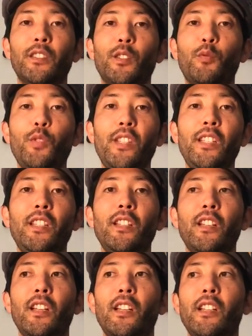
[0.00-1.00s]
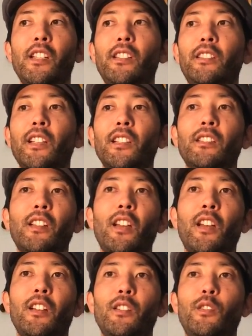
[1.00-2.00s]
You know, he says,
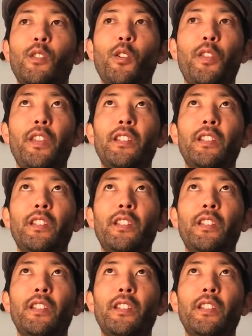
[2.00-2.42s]
don't